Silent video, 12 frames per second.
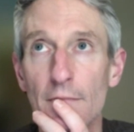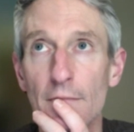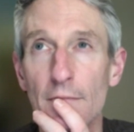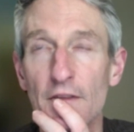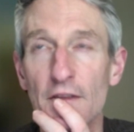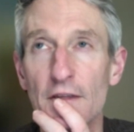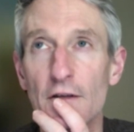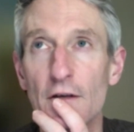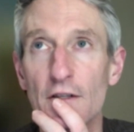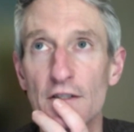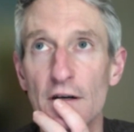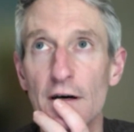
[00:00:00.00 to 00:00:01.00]
I think you've got to
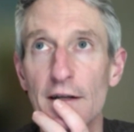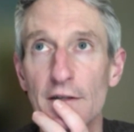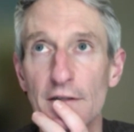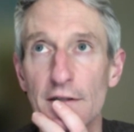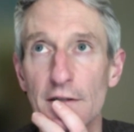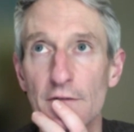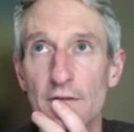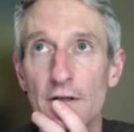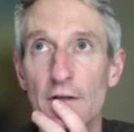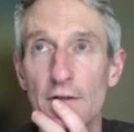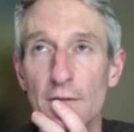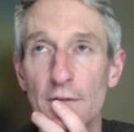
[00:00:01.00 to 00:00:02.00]
start anaesthetics
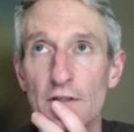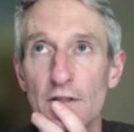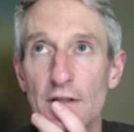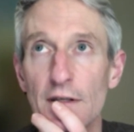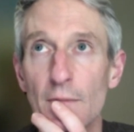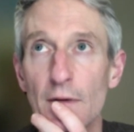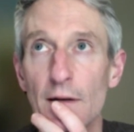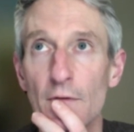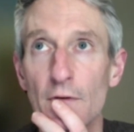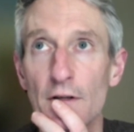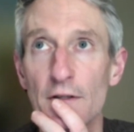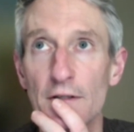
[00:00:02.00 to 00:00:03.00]
first. I'm just thinking about it
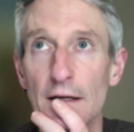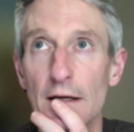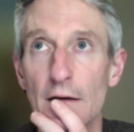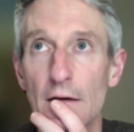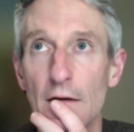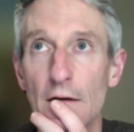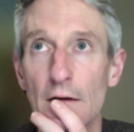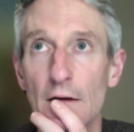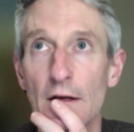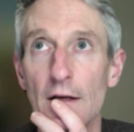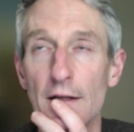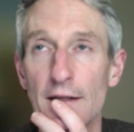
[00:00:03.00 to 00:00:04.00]
before I say it.
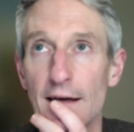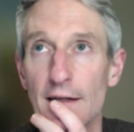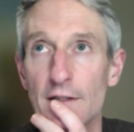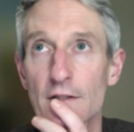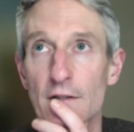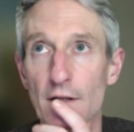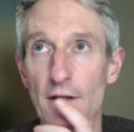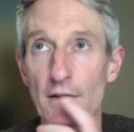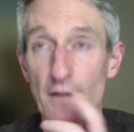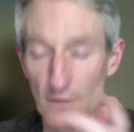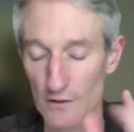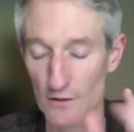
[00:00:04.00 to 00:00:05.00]
Yes,
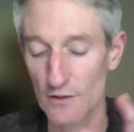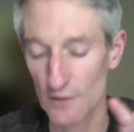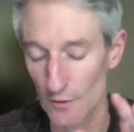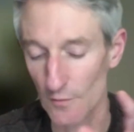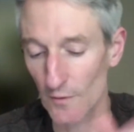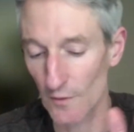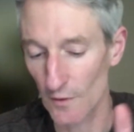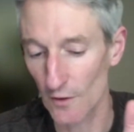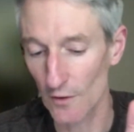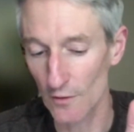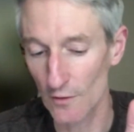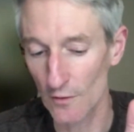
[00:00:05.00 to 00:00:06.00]
so
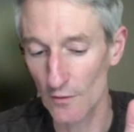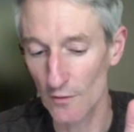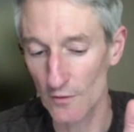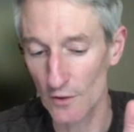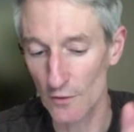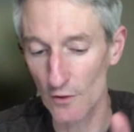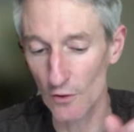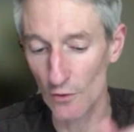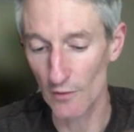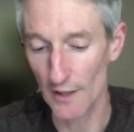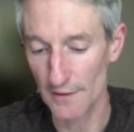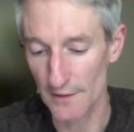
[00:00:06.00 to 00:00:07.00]
you do
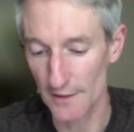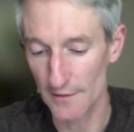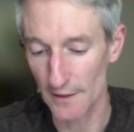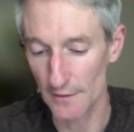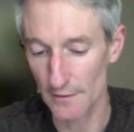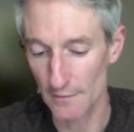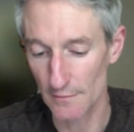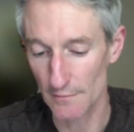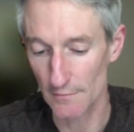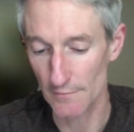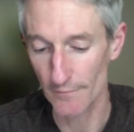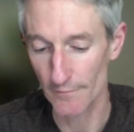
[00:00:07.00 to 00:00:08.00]
core anaesthetics
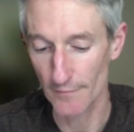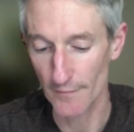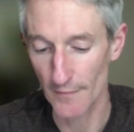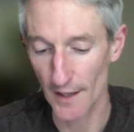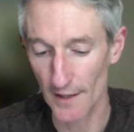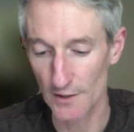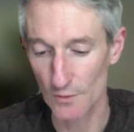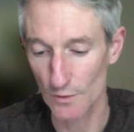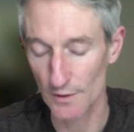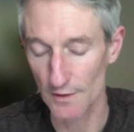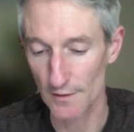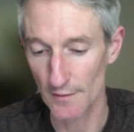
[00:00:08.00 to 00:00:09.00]
as you
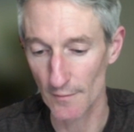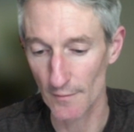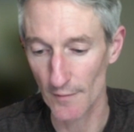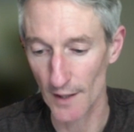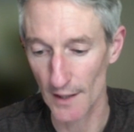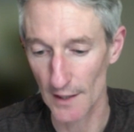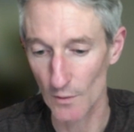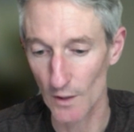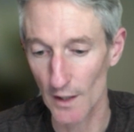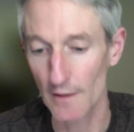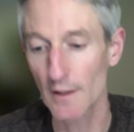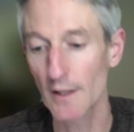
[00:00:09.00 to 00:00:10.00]
would
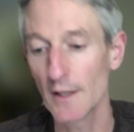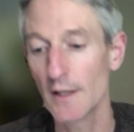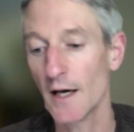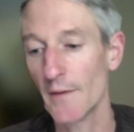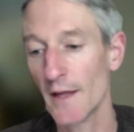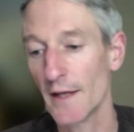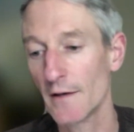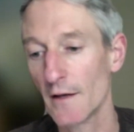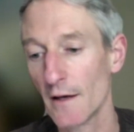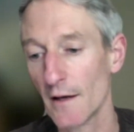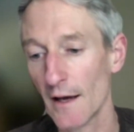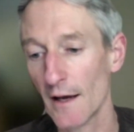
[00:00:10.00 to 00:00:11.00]
anyway, and then
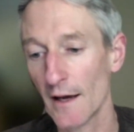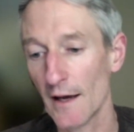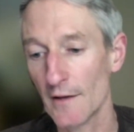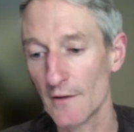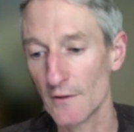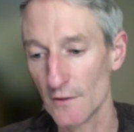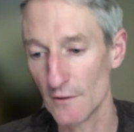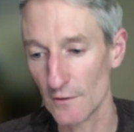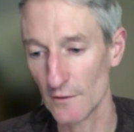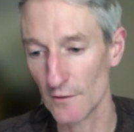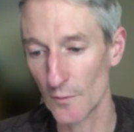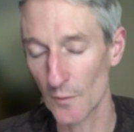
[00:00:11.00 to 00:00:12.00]

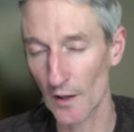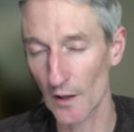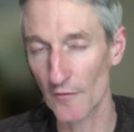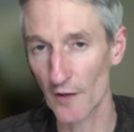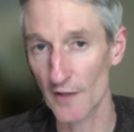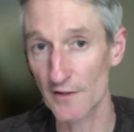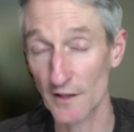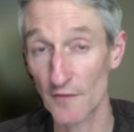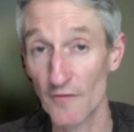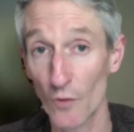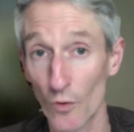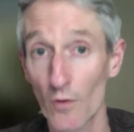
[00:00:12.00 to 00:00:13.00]
you apply for
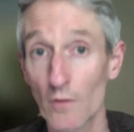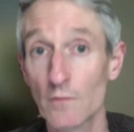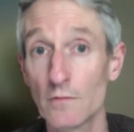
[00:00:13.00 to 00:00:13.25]
SD4